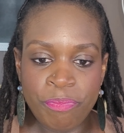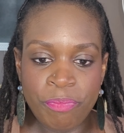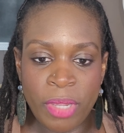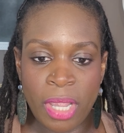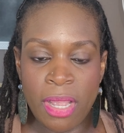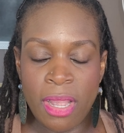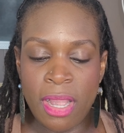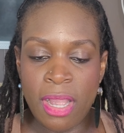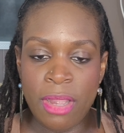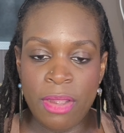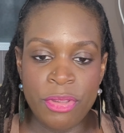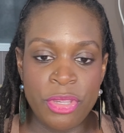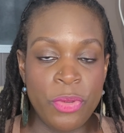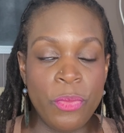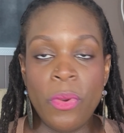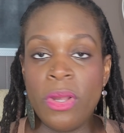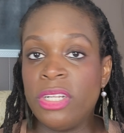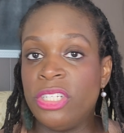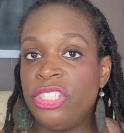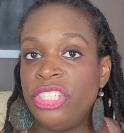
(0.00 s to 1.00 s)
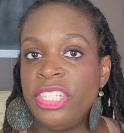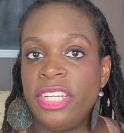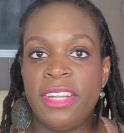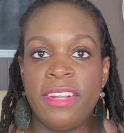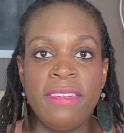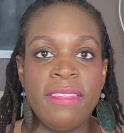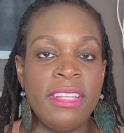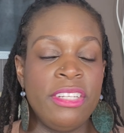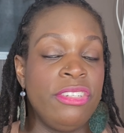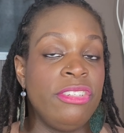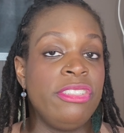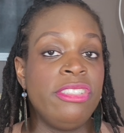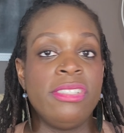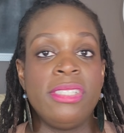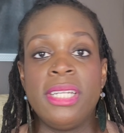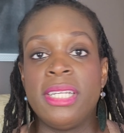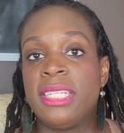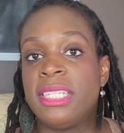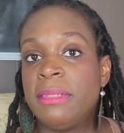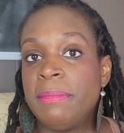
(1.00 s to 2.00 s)
want to share that you should
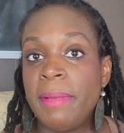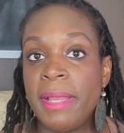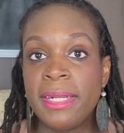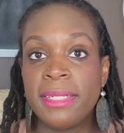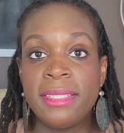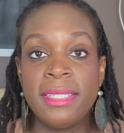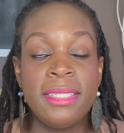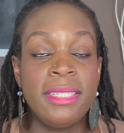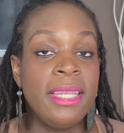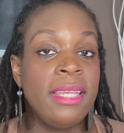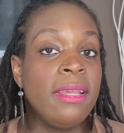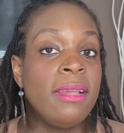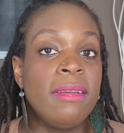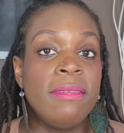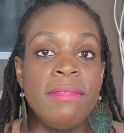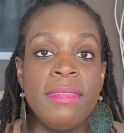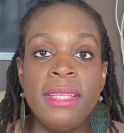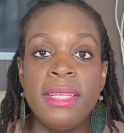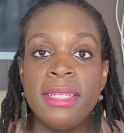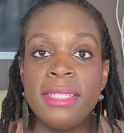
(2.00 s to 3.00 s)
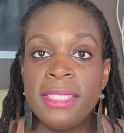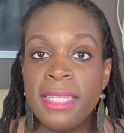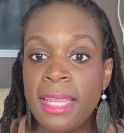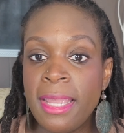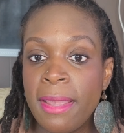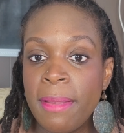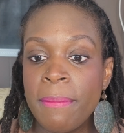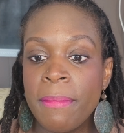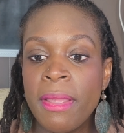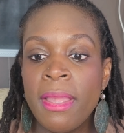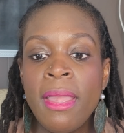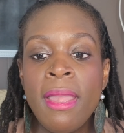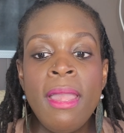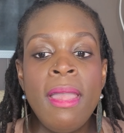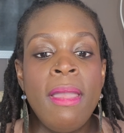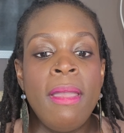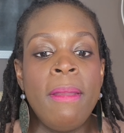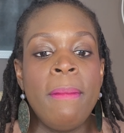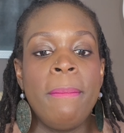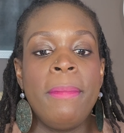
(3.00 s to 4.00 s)
expect the day of the exam.
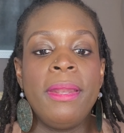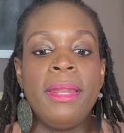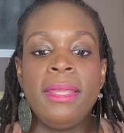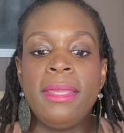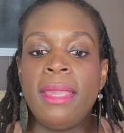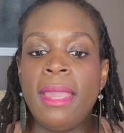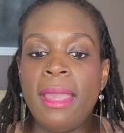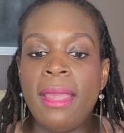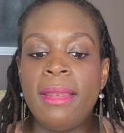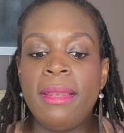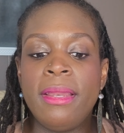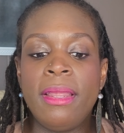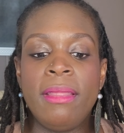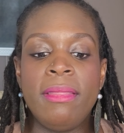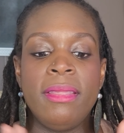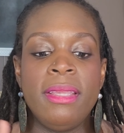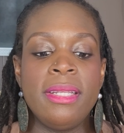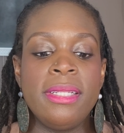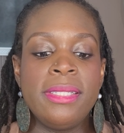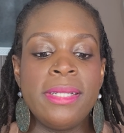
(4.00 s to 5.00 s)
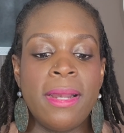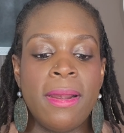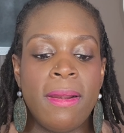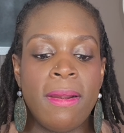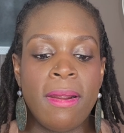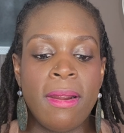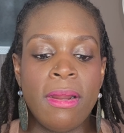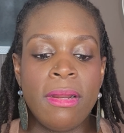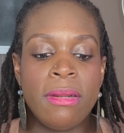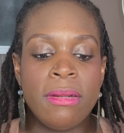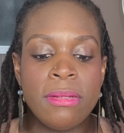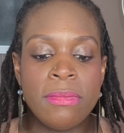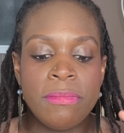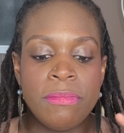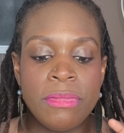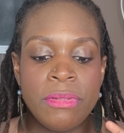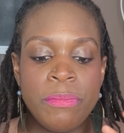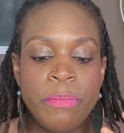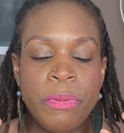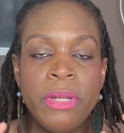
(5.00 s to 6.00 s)
But again, these are
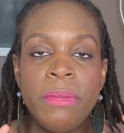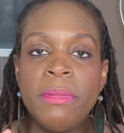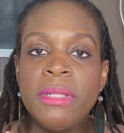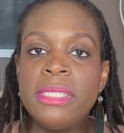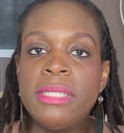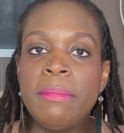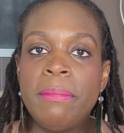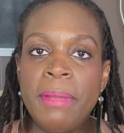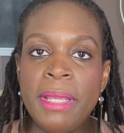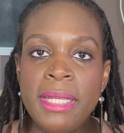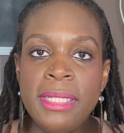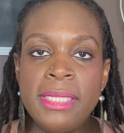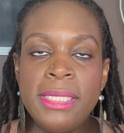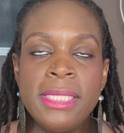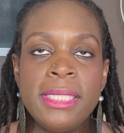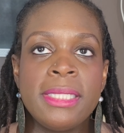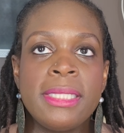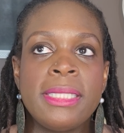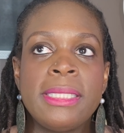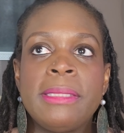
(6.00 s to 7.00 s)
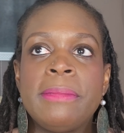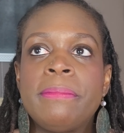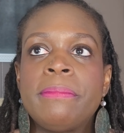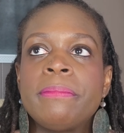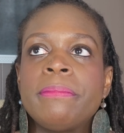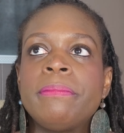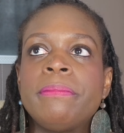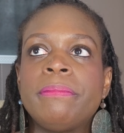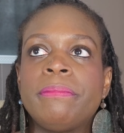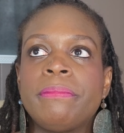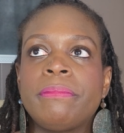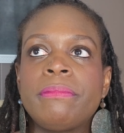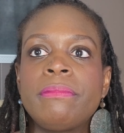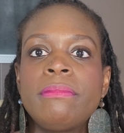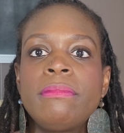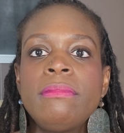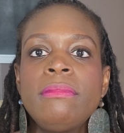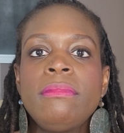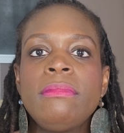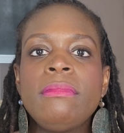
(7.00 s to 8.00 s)
pretty much the basics.
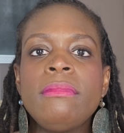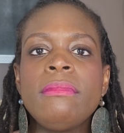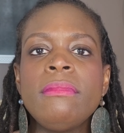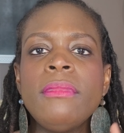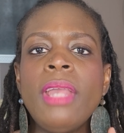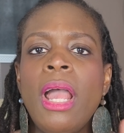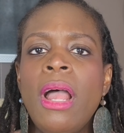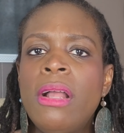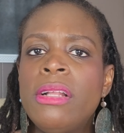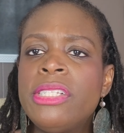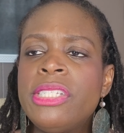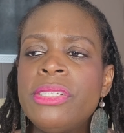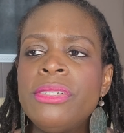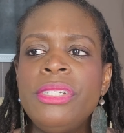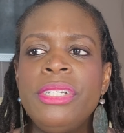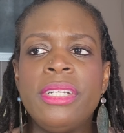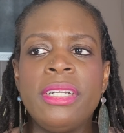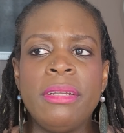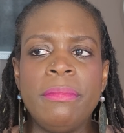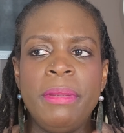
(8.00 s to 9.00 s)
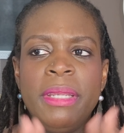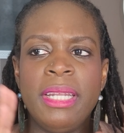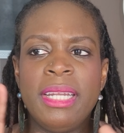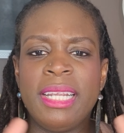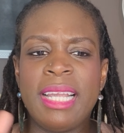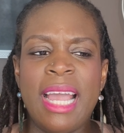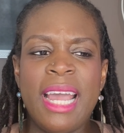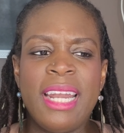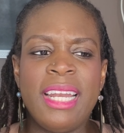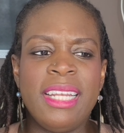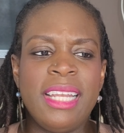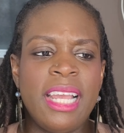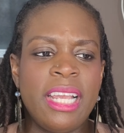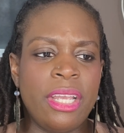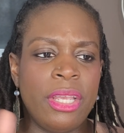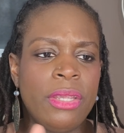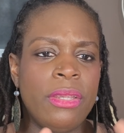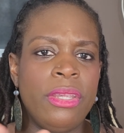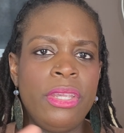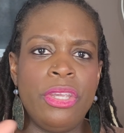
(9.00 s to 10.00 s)
Also, you're going to be in kind of like
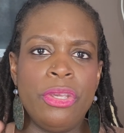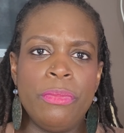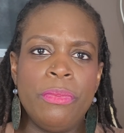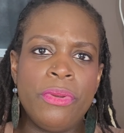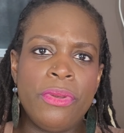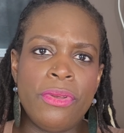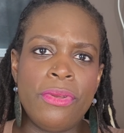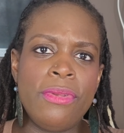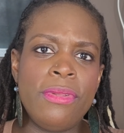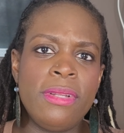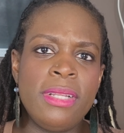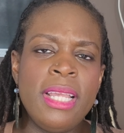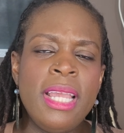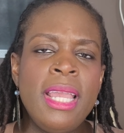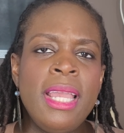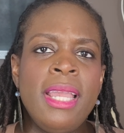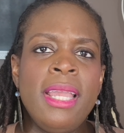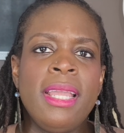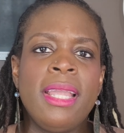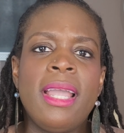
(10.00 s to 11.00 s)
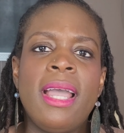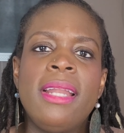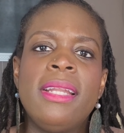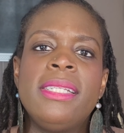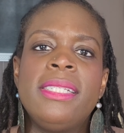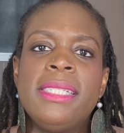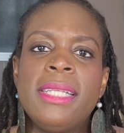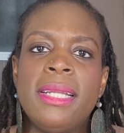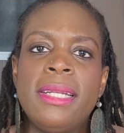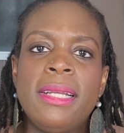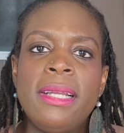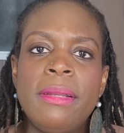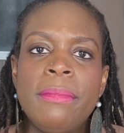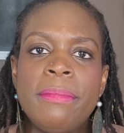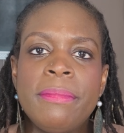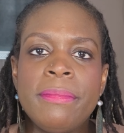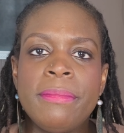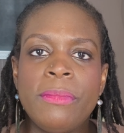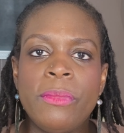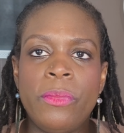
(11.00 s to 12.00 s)
a cubicle kind of
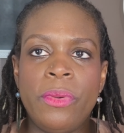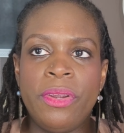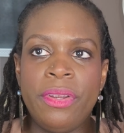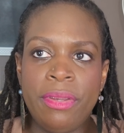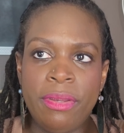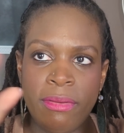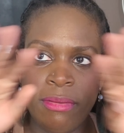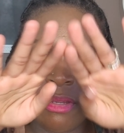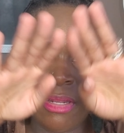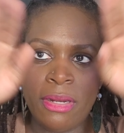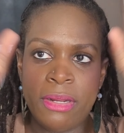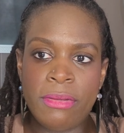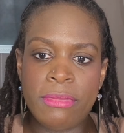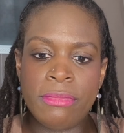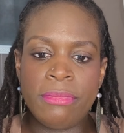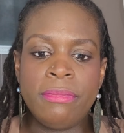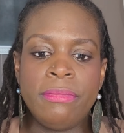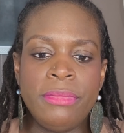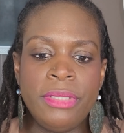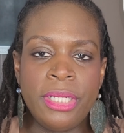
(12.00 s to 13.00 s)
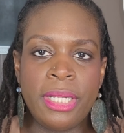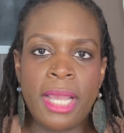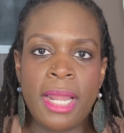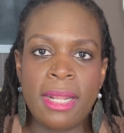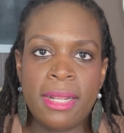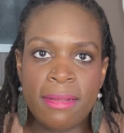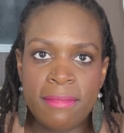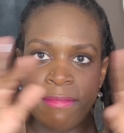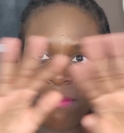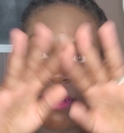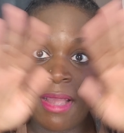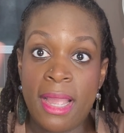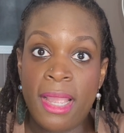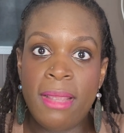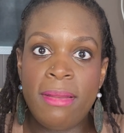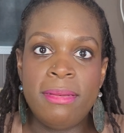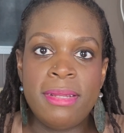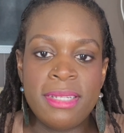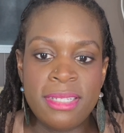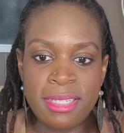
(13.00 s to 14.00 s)
setup where, you know, you're kind of
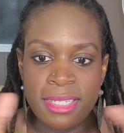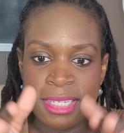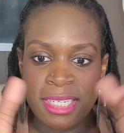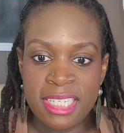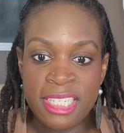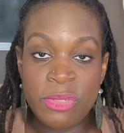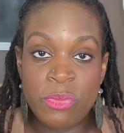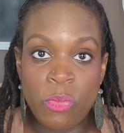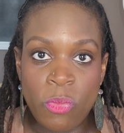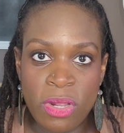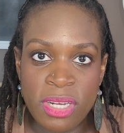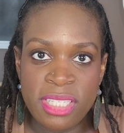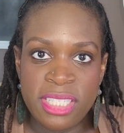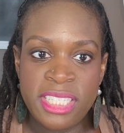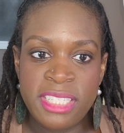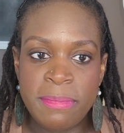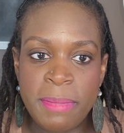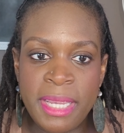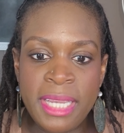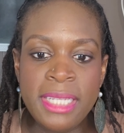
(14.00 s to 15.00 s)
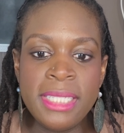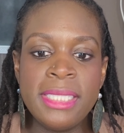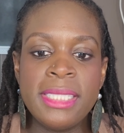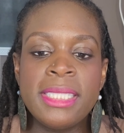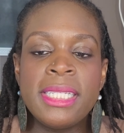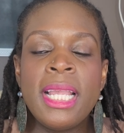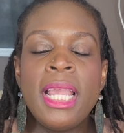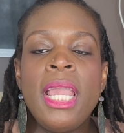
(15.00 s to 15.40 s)
confined into this one space.